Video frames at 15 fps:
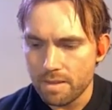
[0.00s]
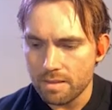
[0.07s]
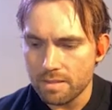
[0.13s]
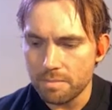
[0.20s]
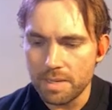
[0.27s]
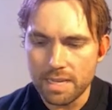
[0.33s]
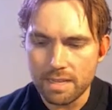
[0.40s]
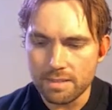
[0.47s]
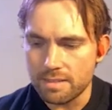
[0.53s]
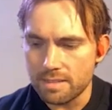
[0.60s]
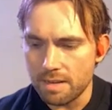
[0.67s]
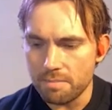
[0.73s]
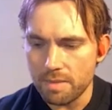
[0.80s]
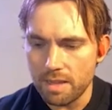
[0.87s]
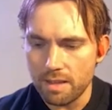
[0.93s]
somebody had
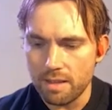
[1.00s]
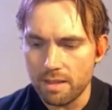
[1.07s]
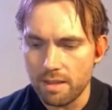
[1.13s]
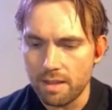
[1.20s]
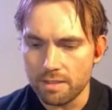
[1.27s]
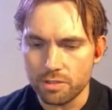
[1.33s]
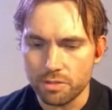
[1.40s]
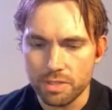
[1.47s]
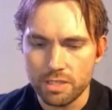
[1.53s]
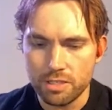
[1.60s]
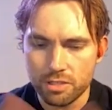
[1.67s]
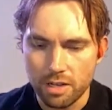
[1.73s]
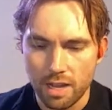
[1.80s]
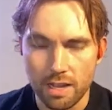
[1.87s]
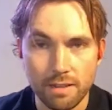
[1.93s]
sent me a
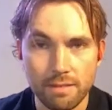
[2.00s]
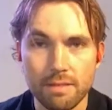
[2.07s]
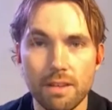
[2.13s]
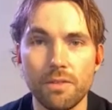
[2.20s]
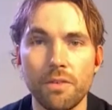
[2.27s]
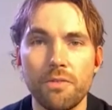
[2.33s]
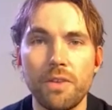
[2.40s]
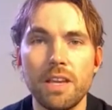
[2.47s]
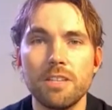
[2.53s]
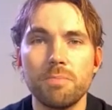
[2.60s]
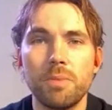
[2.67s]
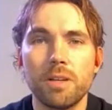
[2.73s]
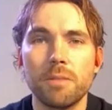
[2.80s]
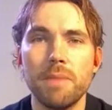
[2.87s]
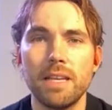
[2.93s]
screenshot of a
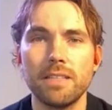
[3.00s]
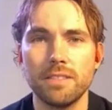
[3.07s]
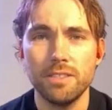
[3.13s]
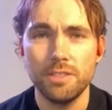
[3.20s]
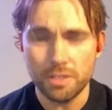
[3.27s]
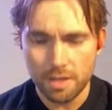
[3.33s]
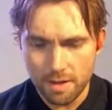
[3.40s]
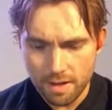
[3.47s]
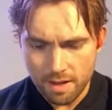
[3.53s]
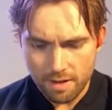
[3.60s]
Facebook message